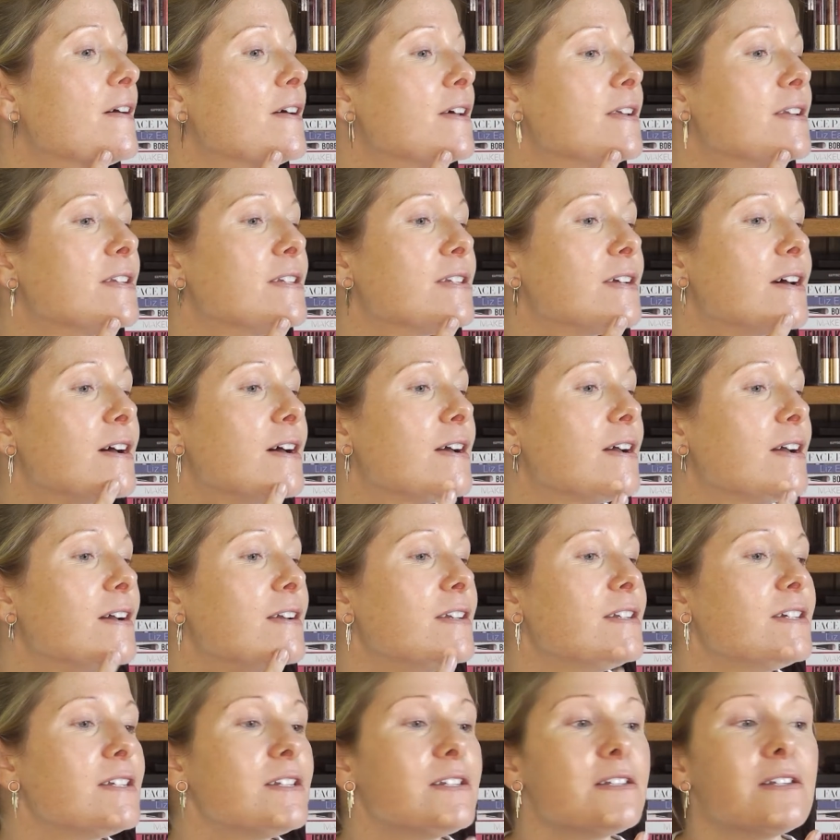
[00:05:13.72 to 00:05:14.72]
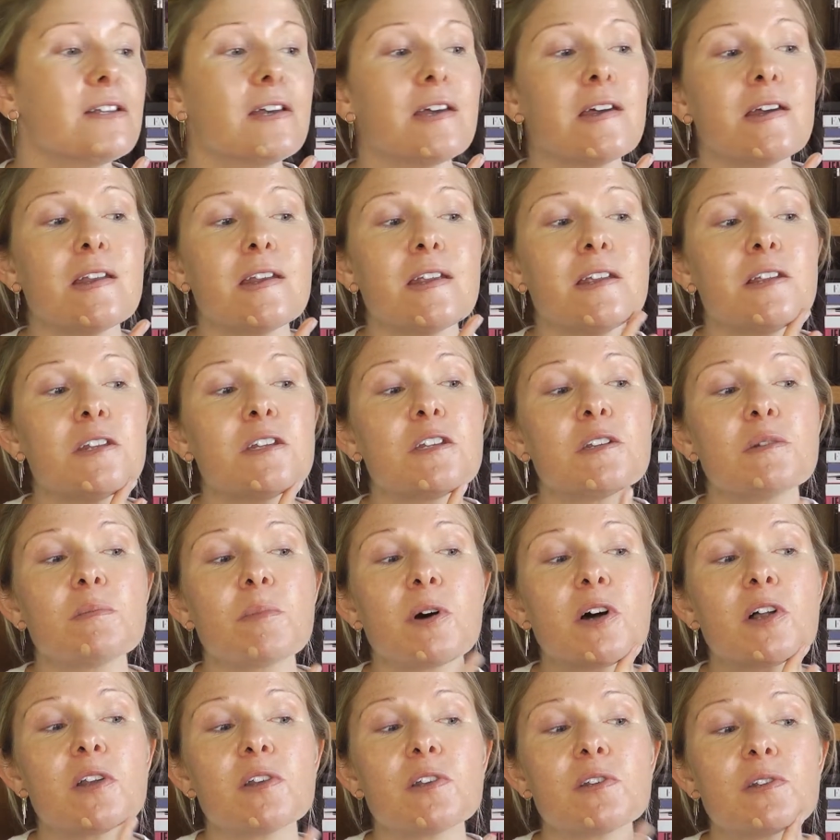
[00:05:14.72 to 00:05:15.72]
So just any
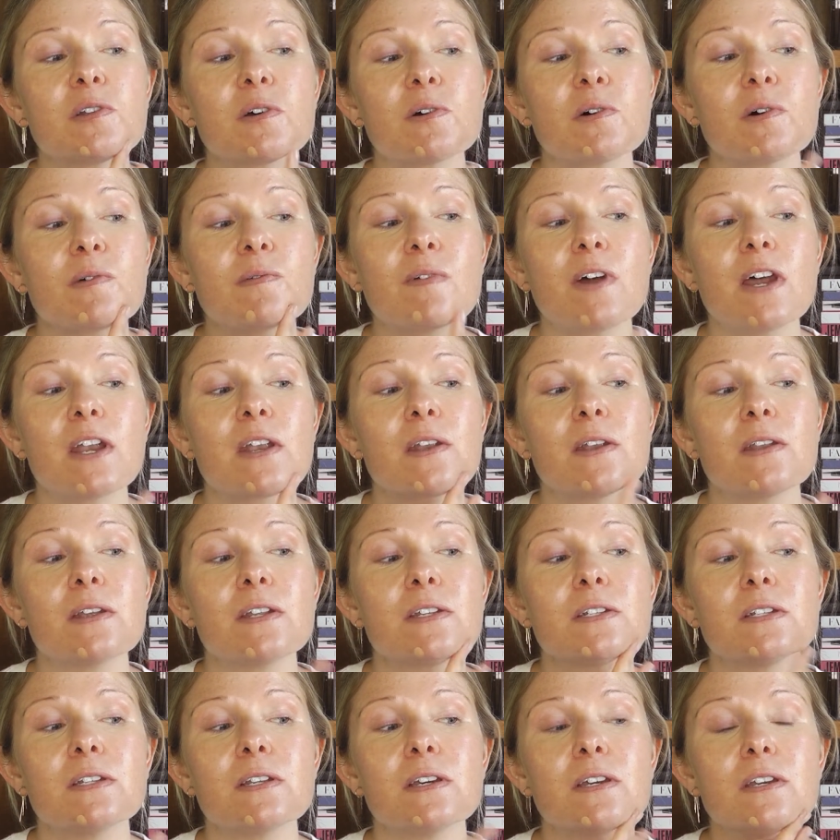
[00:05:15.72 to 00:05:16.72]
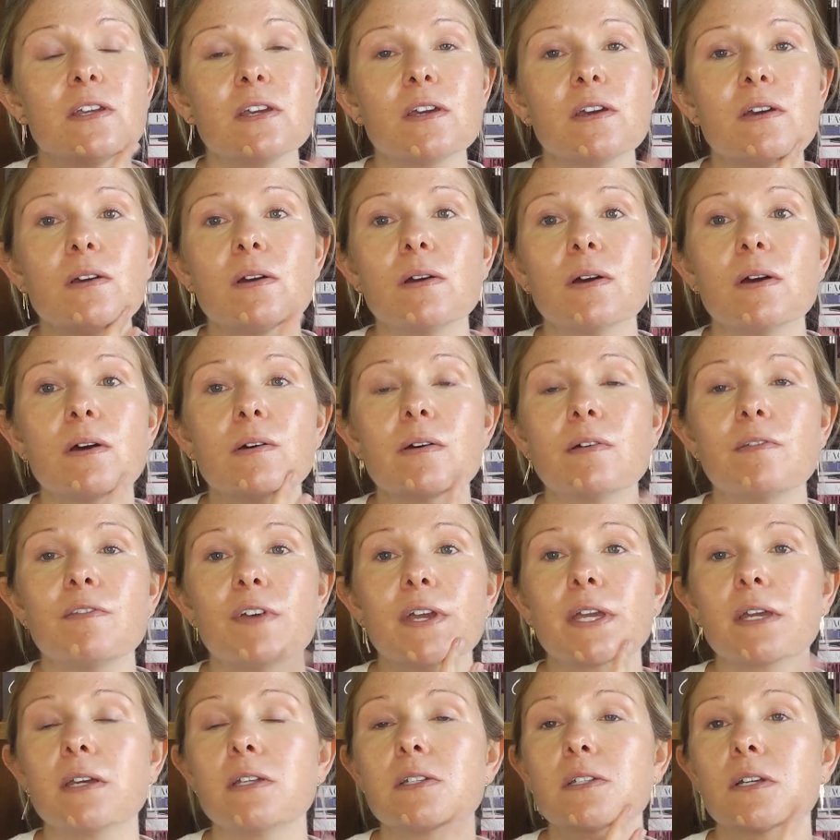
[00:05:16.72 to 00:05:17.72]
spots or redness that you
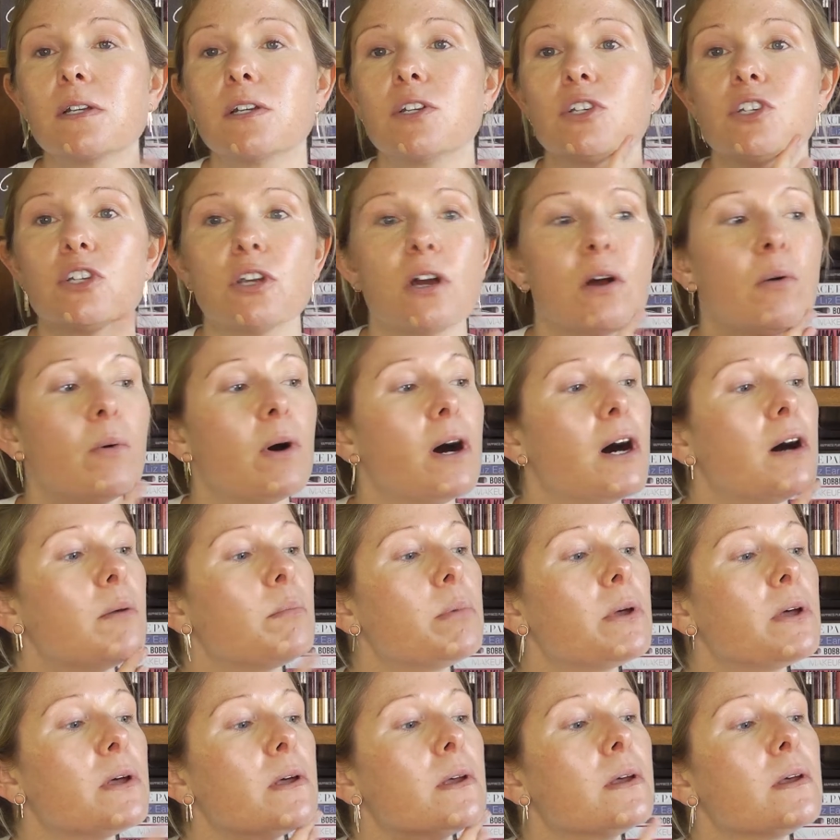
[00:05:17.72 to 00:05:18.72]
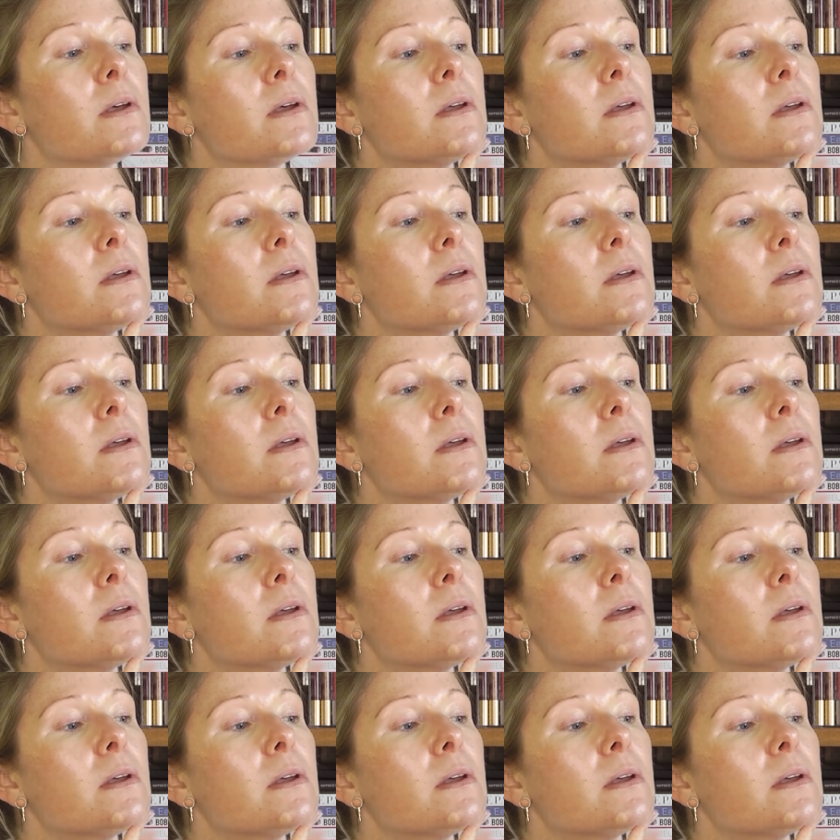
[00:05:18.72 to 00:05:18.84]
think is going to show up.